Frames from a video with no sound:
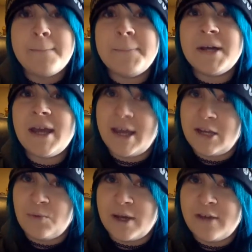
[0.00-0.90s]
But
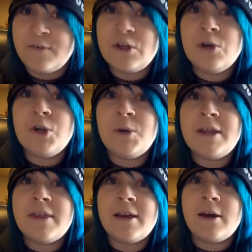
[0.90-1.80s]
anyway, if you don't know
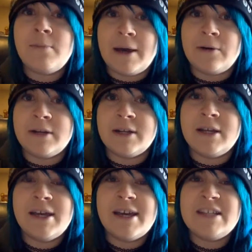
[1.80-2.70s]
anything about it,
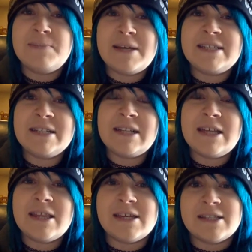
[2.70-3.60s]
it's basically
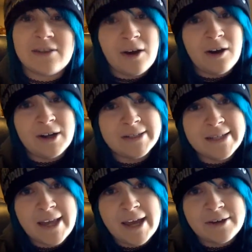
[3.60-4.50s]
this
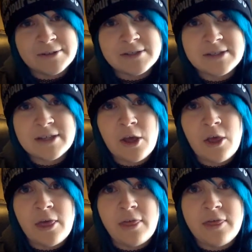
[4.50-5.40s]
haunted house
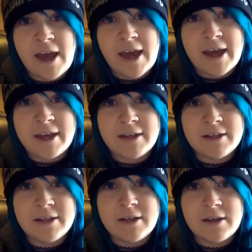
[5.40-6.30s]
that
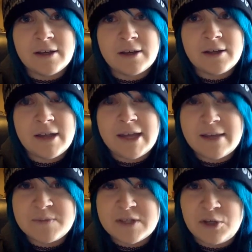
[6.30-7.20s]

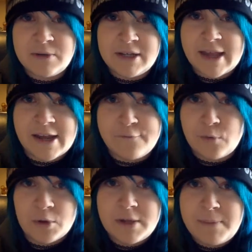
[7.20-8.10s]
claims that you need like a
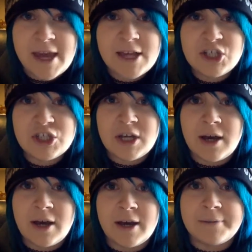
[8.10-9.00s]
40 page
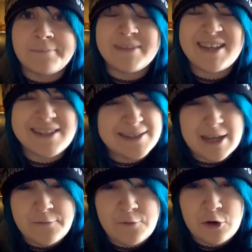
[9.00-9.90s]
um,
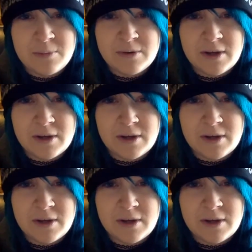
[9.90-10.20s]
consent form